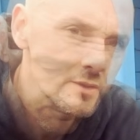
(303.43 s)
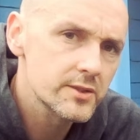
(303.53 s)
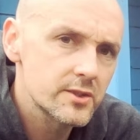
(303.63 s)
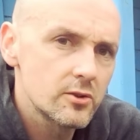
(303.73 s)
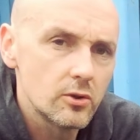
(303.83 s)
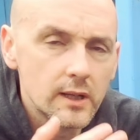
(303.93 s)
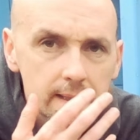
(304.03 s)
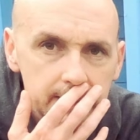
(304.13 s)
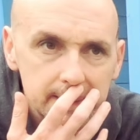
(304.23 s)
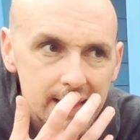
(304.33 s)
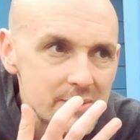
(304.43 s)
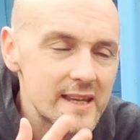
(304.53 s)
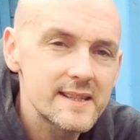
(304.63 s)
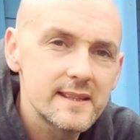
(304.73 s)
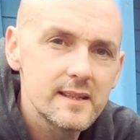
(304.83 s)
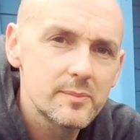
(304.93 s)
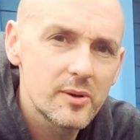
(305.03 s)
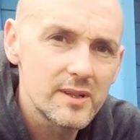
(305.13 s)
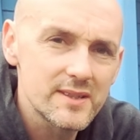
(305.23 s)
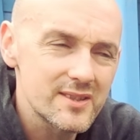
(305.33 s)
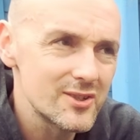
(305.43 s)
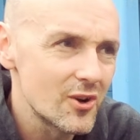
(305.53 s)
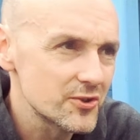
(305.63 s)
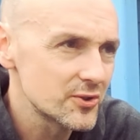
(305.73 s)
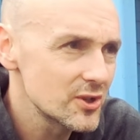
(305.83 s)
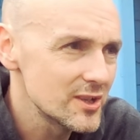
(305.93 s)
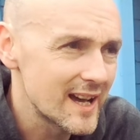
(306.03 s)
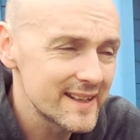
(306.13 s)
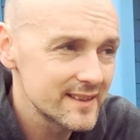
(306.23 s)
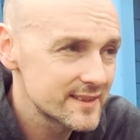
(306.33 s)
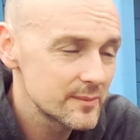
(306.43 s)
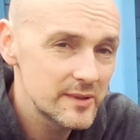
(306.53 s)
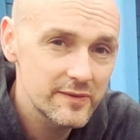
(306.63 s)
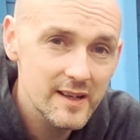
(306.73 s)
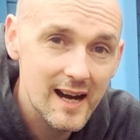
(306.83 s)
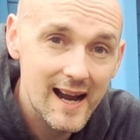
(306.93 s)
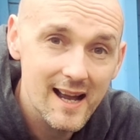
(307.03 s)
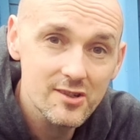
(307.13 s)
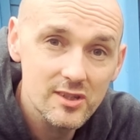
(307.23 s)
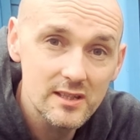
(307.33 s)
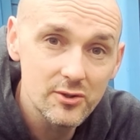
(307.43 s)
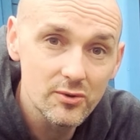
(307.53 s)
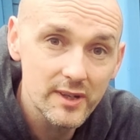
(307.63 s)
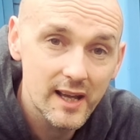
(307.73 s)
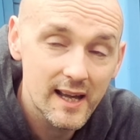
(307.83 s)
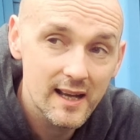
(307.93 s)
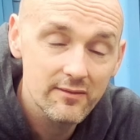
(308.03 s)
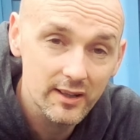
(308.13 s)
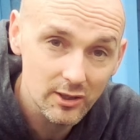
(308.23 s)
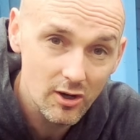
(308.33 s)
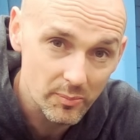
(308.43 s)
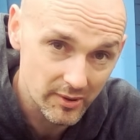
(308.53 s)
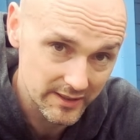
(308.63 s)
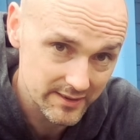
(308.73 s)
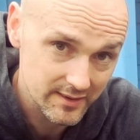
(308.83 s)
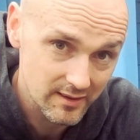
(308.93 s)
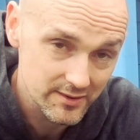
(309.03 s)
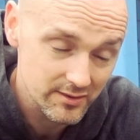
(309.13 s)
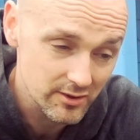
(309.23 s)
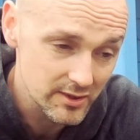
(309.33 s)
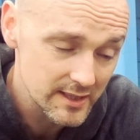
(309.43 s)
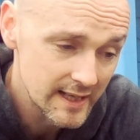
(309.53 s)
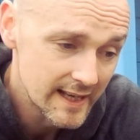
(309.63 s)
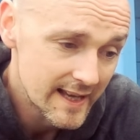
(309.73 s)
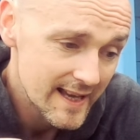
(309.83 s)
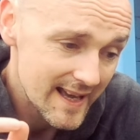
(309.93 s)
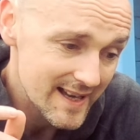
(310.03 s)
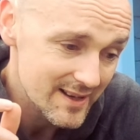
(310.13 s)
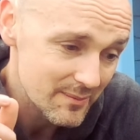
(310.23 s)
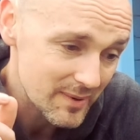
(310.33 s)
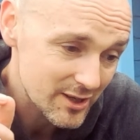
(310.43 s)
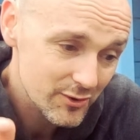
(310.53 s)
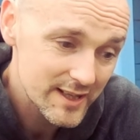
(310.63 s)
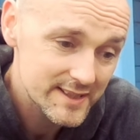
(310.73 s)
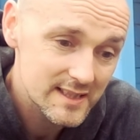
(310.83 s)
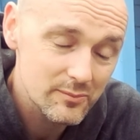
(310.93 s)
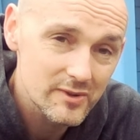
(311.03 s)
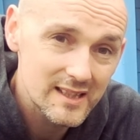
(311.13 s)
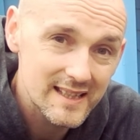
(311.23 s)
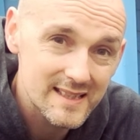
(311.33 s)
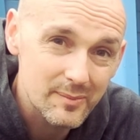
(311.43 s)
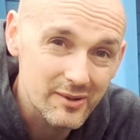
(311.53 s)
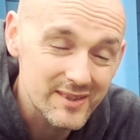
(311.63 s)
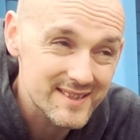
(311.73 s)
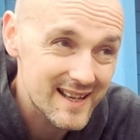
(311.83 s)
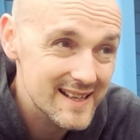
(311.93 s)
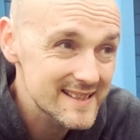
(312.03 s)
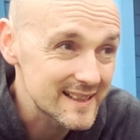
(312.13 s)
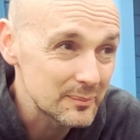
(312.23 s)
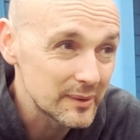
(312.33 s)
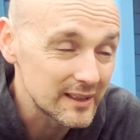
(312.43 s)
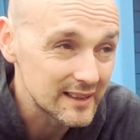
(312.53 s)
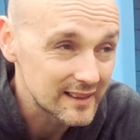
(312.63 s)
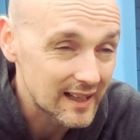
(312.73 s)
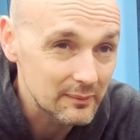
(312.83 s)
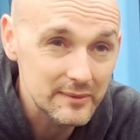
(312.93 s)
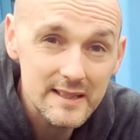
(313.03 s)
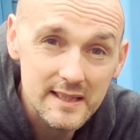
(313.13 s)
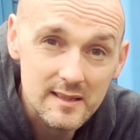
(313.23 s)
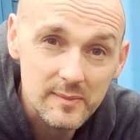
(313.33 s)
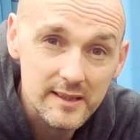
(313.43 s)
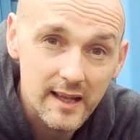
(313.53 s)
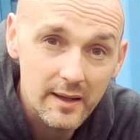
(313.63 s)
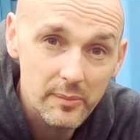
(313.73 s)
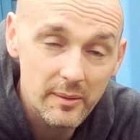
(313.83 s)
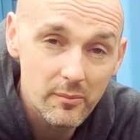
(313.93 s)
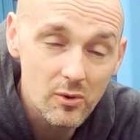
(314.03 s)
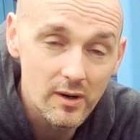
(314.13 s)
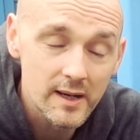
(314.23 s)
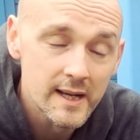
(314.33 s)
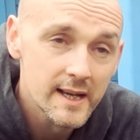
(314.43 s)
So let me get to the points that's not so good, and to be fair, I actually don't have a lot of points that aren't so good. My criticism really is about the sizing, but I need to explain that a bit more.